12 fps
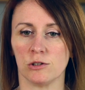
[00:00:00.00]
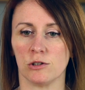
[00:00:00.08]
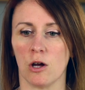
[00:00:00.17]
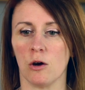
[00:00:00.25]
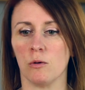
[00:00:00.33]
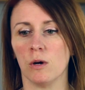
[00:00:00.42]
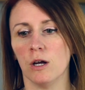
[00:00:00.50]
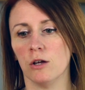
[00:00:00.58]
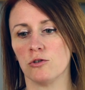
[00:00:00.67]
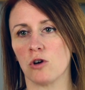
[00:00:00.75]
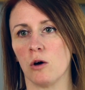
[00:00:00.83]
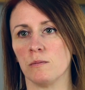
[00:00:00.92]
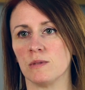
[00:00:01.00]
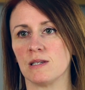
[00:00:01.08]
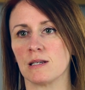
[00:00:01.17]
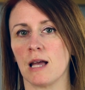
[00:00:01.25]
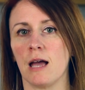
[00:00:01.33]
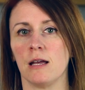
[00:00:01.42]
So TOMS
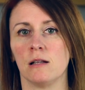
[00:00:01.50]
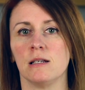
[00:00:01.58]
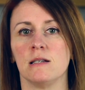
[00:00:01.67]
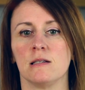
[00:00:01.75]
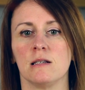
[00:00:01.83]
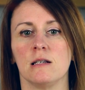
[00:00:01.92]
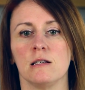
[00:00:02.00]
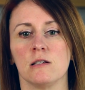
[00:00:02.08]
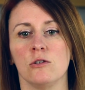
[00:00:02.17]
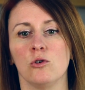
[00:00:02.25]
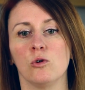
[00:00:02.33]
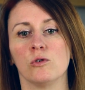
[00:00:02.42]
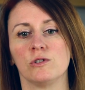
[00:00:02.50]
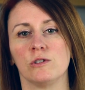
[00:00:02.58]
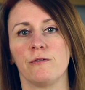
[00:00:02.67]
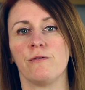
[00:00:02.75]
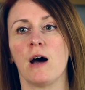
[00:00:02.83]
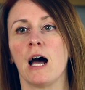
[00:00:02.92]
scale is a 0
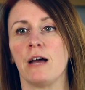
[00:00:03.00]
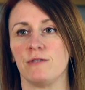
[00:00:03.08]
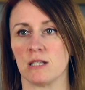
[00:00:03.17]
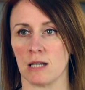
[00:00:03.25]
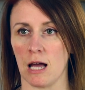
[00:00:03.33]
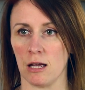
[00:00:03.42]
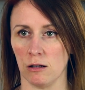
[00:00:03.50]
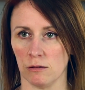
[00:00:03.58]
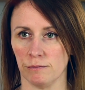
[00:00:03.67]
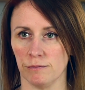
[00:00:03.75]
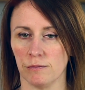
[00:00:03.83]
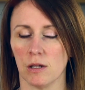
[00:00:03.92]
to 5 scale.